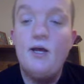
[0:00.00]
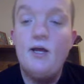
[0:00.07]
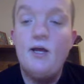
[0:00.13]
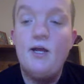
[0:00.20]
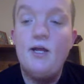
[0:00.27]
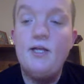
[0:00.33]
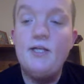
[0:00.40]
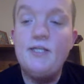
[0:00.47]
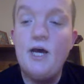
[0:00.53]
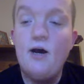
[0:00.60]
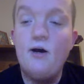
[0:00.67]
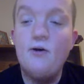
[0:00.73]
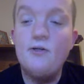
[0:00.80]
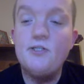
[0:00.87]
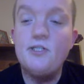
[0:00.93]
He
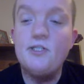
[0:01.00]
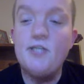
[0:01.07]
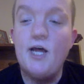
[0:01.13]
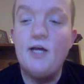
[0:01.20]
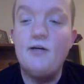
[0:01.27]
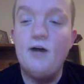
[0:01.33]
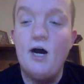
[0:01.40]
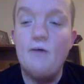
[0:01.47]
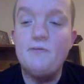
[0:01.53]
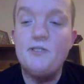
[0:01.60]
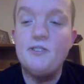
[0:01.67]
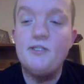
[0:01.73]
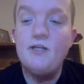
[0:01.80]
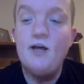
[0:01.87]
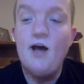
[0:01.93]
tells the
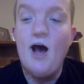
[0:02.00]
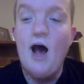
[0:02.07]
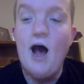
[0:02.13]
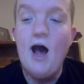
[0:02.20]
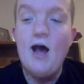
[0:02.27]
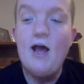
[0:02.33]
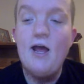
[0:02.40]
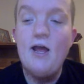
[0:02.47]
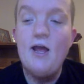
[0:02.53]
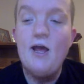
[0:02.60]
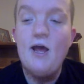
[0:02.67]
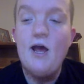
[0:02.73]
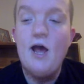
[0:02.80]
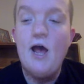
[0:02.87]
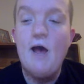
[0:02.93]
Cyclops, I
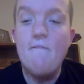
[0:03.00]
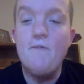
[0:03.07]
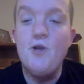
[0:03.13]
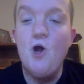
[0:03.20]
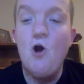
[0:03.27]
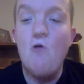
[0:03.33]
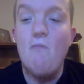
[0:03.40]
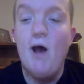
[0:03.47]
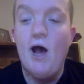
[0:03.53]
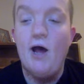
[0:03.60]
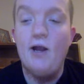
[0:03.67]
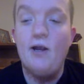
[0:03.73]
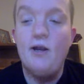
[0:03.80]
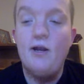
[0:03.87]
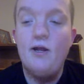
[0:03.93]
am no
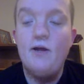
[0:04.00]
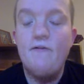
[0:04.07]
man.